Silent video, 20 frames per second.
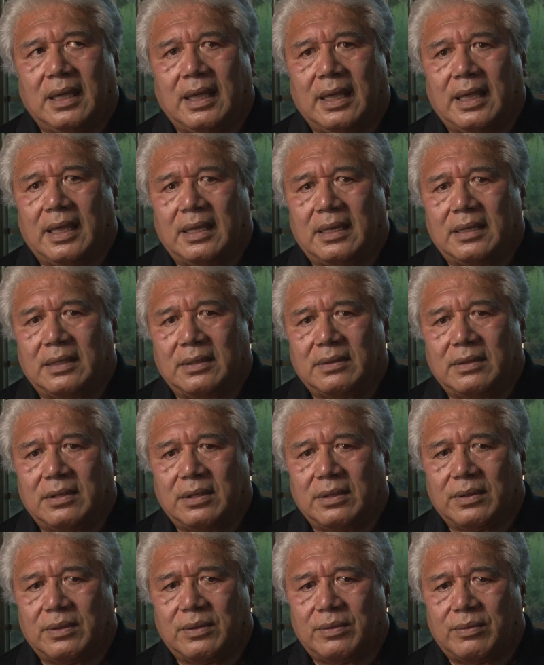And
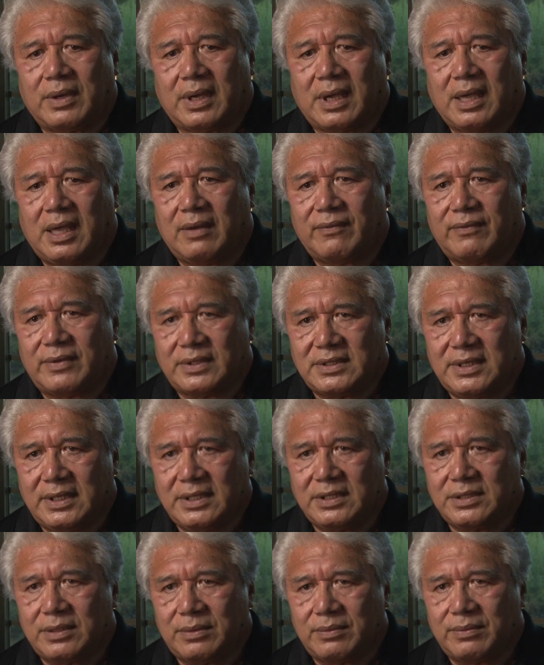through a
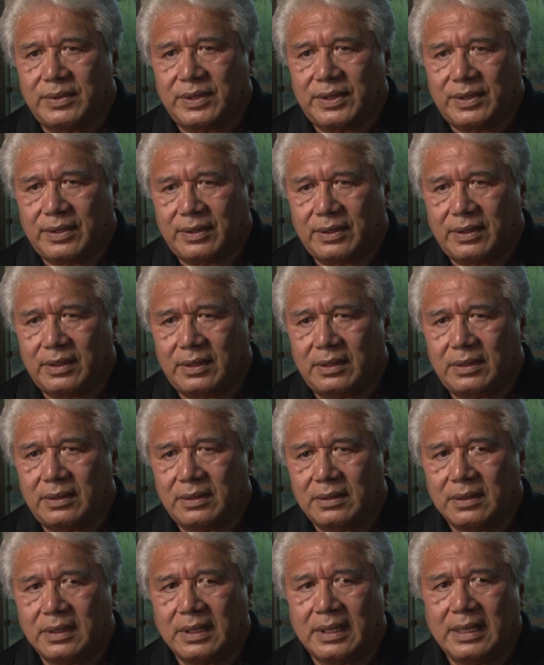conversation with her